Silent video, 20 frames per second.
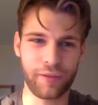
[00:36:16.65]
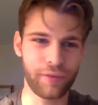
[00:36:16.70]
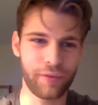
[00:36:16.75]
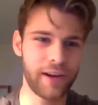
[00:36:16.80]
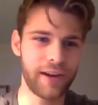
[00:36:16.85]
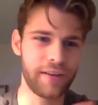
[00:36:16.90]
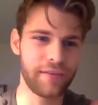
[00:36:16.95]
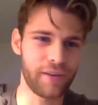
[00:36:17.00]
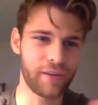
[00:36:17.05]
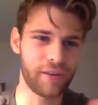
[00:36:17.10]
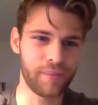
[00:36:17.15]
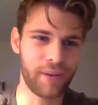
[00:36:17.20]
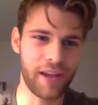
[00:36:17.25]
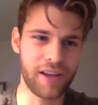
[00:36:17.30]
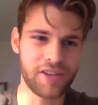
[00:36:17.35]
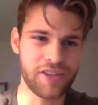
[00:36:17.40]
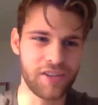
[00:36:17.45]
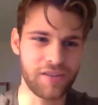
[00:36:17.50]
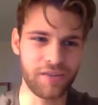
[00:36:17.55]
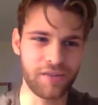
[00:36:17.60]
3 different
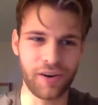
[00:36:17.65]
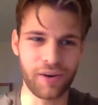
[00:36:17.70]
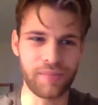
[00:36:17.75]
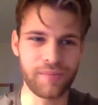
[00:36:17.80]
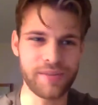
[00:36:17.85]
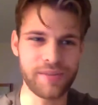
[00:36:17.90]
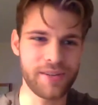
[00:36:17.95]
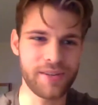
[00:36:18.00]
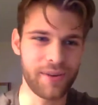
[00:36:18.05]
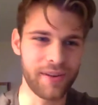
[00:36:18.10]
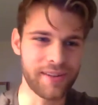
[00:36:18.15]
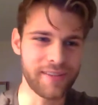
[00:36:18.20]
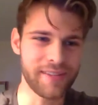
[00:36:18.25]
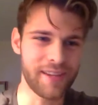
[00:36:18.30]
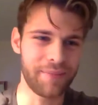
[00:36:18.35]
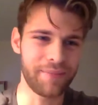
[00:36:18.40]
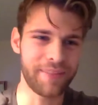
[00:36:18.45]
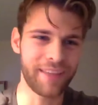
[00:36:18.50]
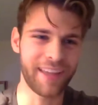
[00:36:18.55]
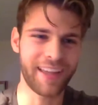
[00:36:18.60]
patient rooms doing
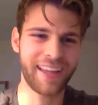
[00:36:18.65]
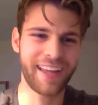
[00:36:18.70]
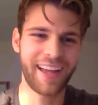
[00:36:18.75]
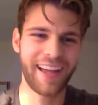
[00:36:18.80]
something